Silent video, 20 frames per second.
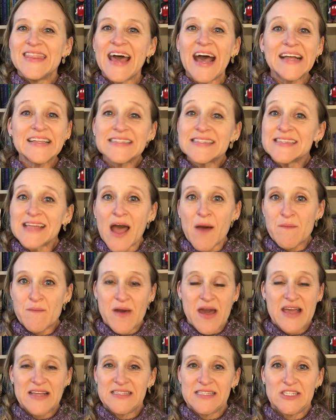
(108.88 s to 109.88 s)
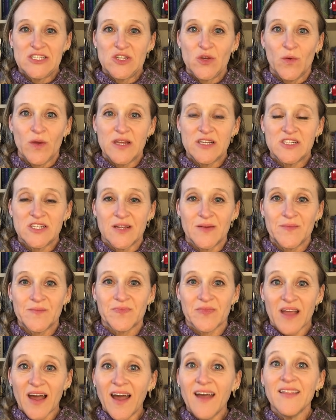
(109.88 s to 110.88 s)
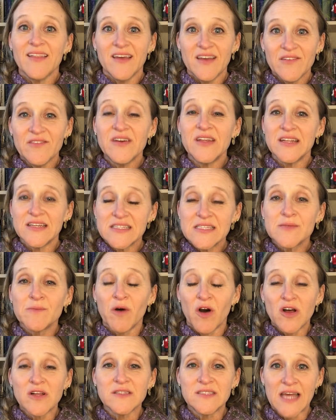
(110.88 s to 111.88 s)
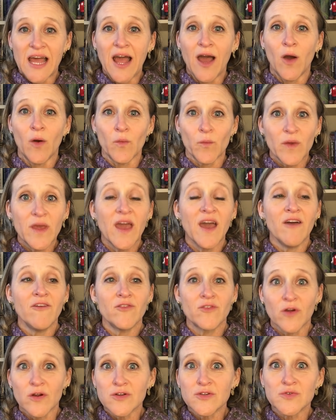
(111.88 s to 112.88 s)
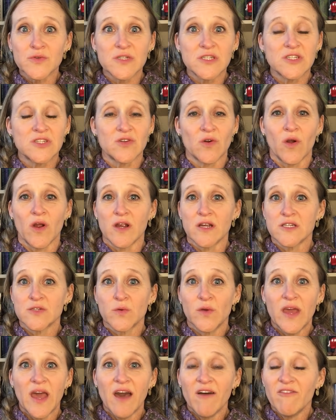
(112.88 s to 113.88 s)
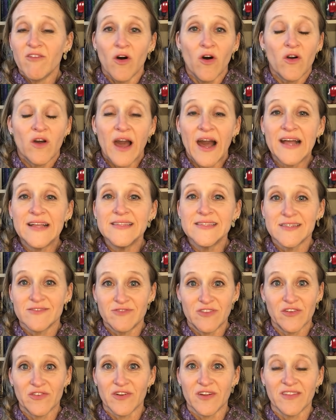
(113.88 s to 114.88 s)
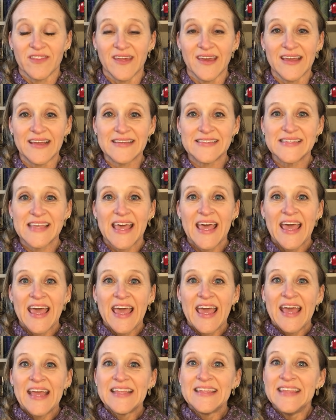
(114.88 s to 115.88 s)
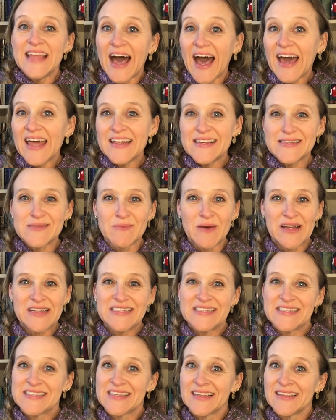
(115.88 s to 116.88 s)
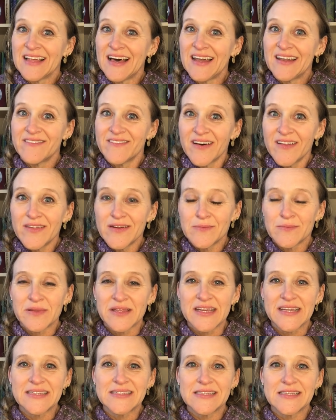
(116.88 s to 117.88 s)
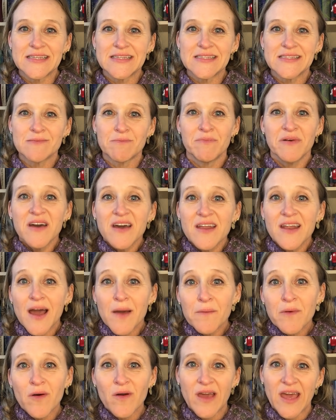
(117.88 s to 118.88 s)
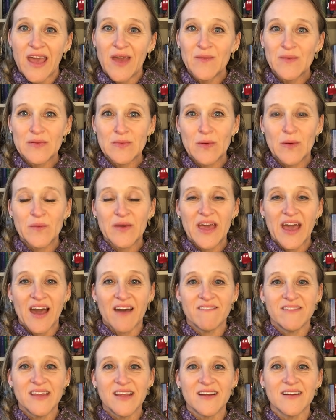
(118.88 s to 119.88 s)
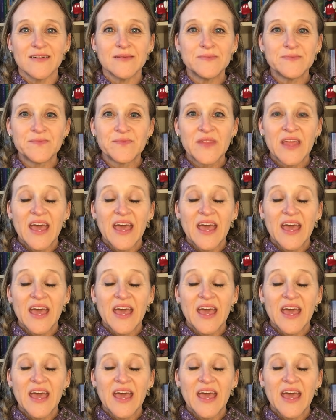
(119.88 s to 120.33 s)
That's not my situation. I live in a small town. We have grocery stores, we have all kinds of different things. Not as much as a lot of other places, but I'm okay with what we have here.